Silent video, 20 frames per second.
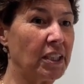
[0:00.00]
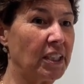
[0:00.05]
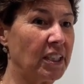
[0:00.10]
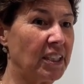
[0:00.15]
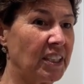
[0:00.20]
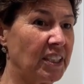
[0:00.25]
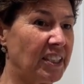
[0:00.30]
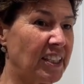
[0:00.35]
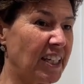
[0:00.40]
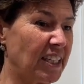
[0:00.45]
and
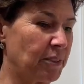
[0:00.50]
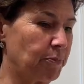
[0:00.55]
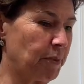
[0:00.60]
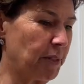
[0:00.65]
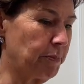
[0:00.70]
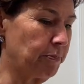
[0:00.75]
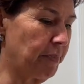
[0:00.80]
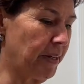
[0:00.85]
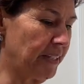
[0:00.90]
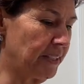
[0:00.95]
he takes
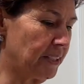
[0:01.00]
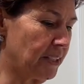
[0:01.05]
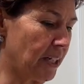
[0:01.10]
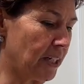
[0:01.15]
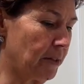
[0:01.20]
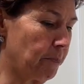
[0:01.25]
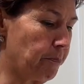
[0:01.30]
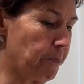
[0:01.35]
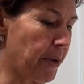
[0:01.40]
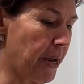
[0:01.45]
big bites out
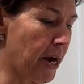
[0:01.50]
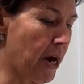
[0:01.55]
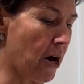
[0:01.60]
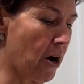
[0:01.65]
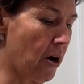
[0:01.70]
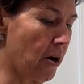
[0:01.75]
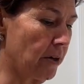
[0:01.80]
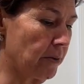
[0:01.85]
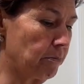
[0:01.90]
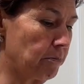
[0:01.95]
of
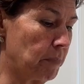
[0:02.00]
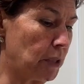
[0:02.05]
bear and